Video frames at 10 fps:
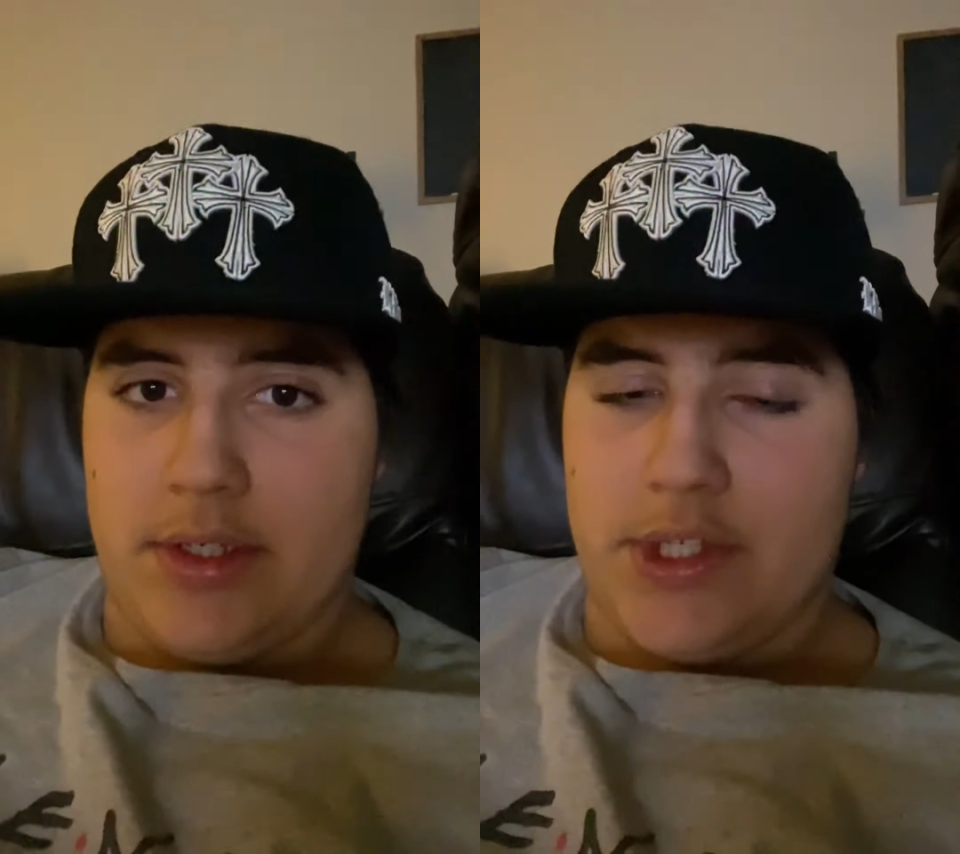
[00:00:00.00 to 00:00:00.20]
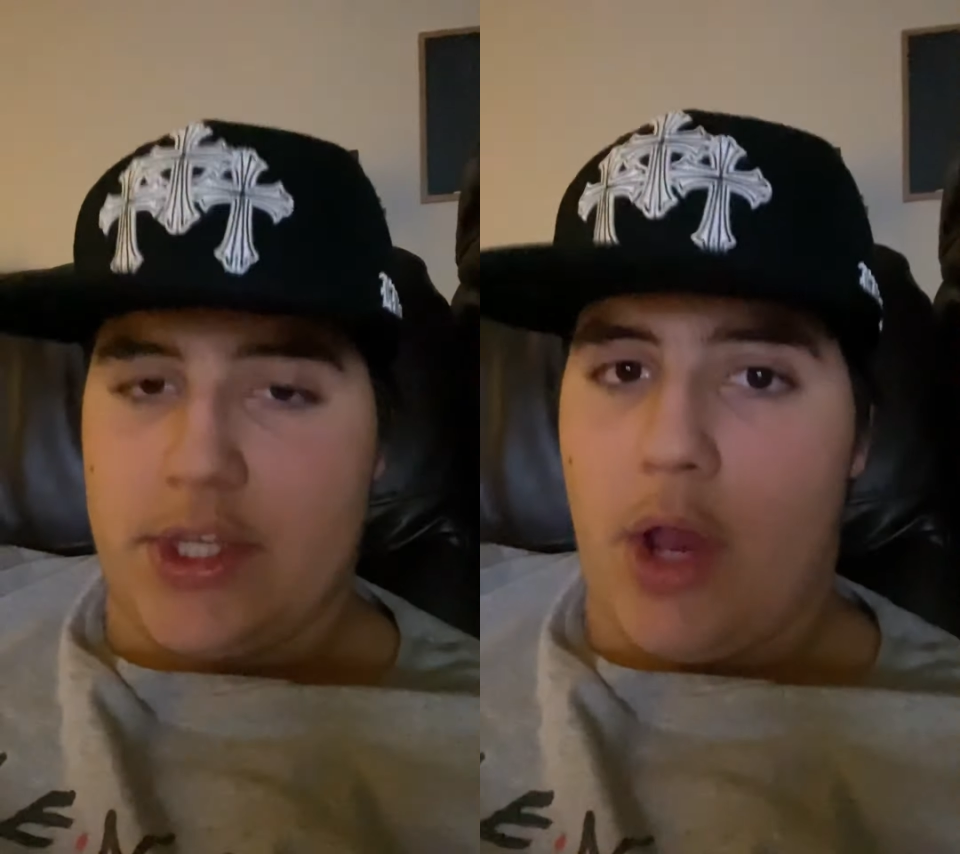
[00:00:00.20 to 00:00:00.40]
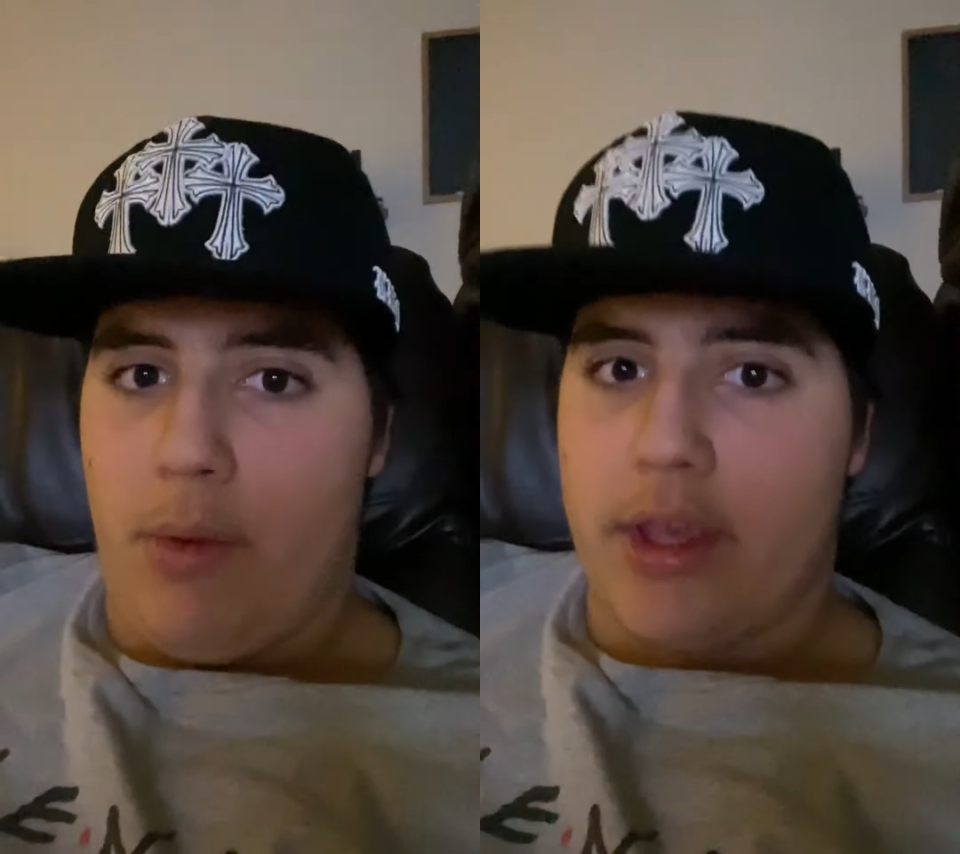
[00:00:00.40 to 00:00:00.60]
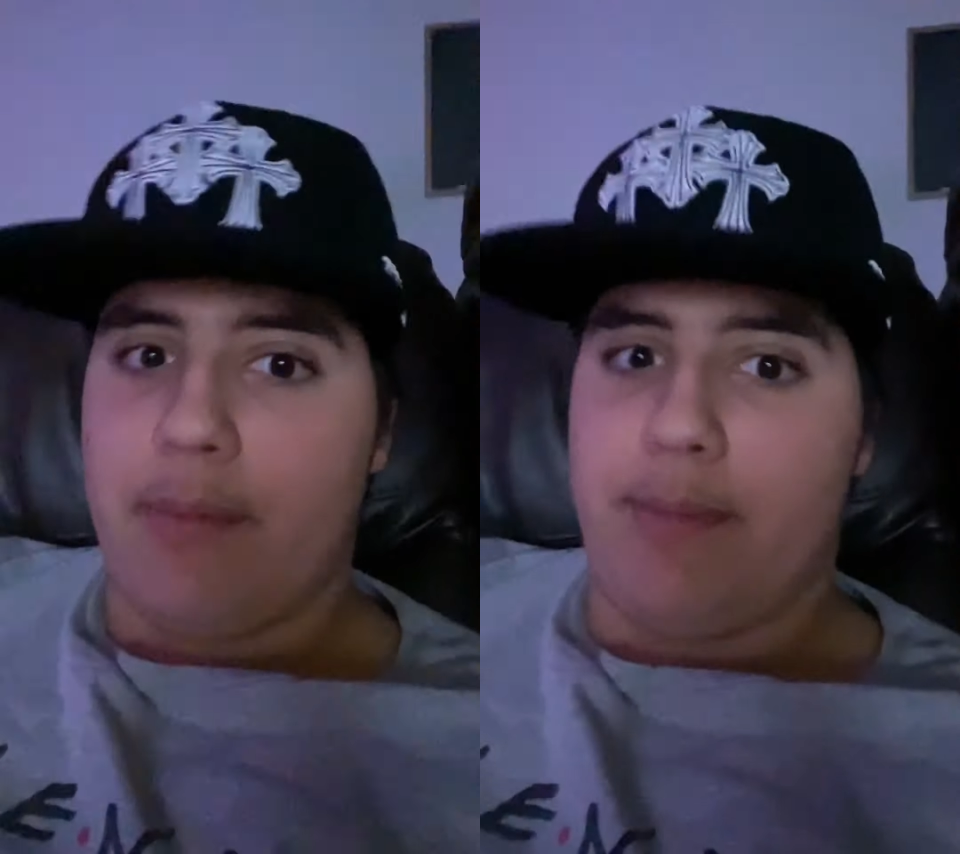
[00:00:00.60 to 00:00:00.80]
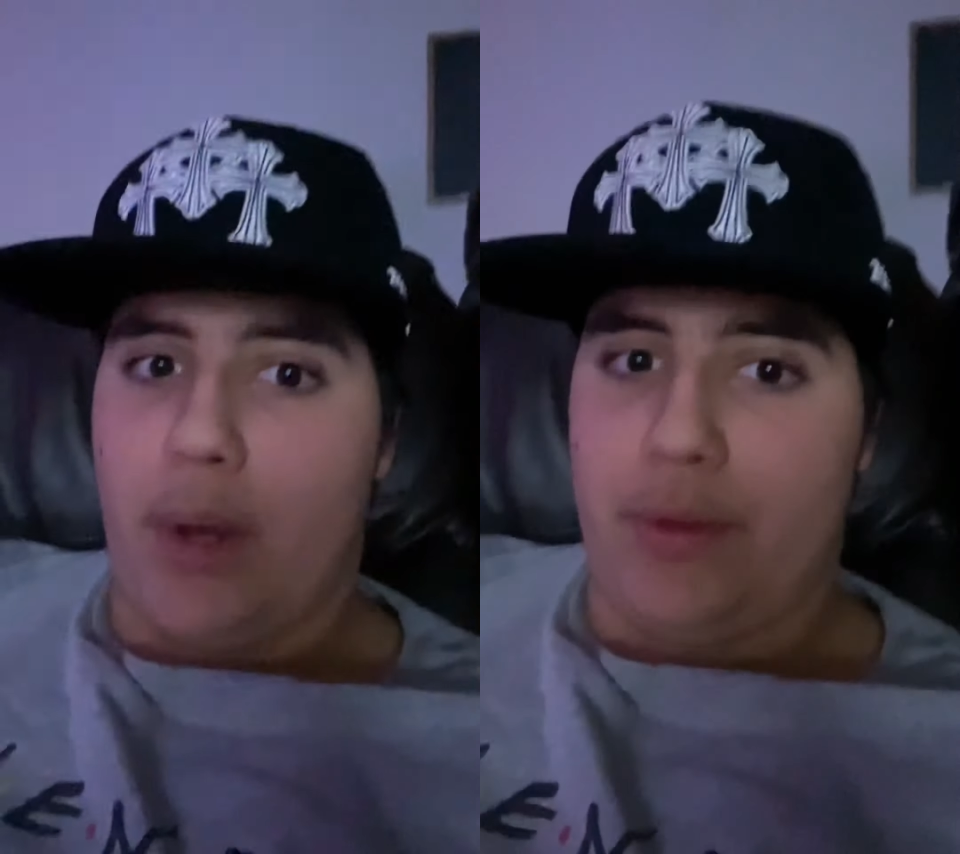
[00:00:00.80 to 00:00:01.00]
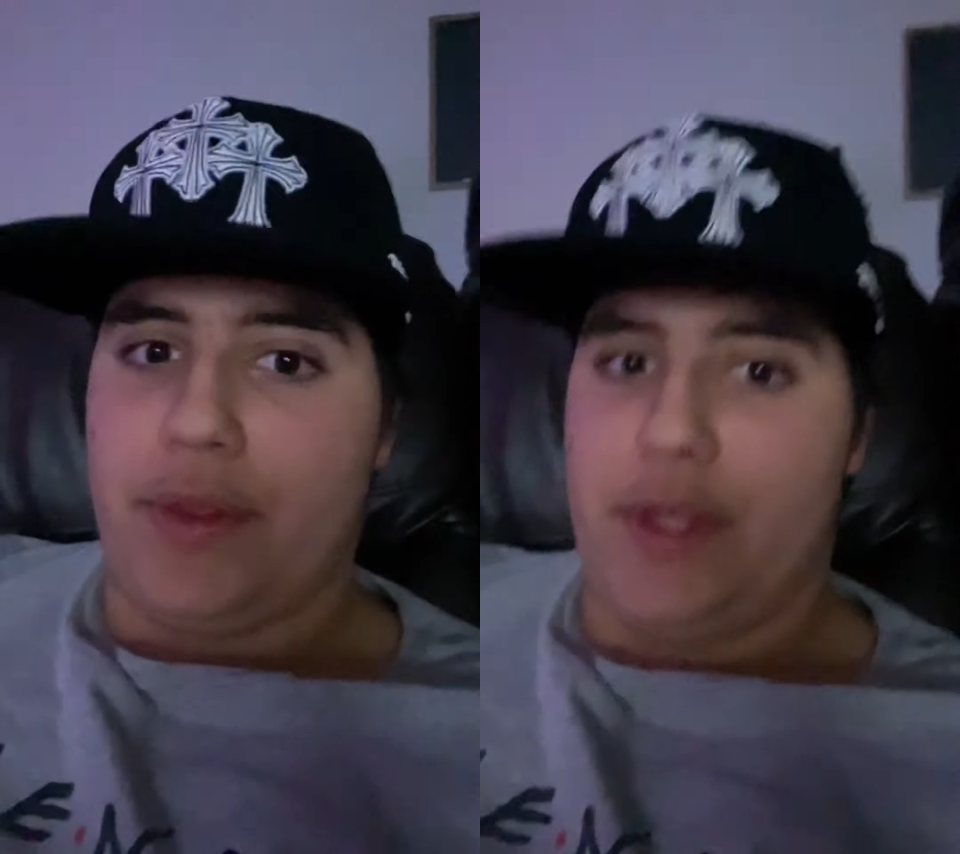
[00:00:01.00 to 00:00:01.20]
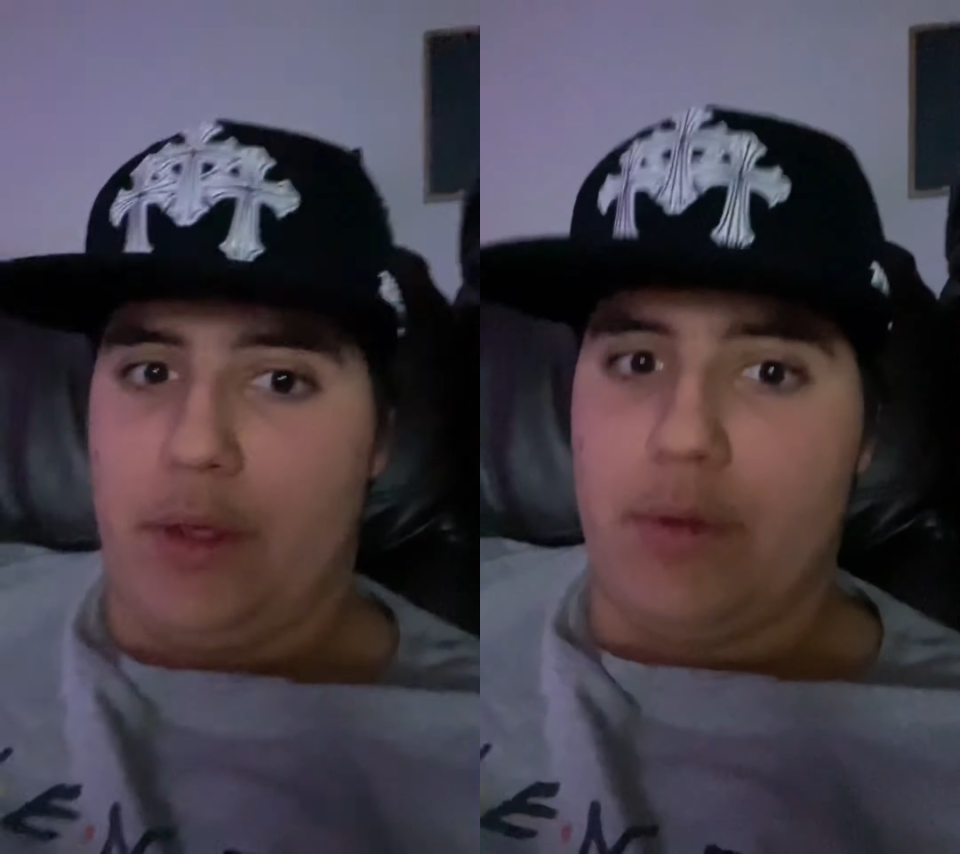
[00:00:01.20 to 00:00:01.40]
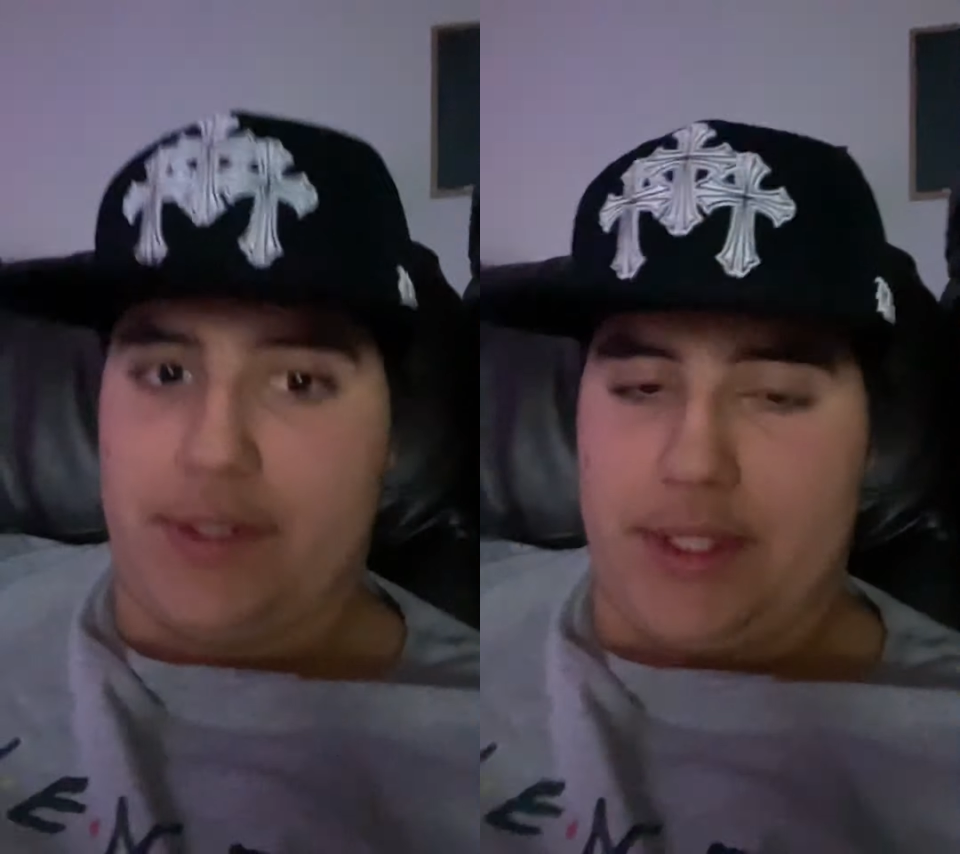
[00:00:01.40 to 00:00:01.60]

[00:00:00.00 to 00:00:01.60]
So we can both use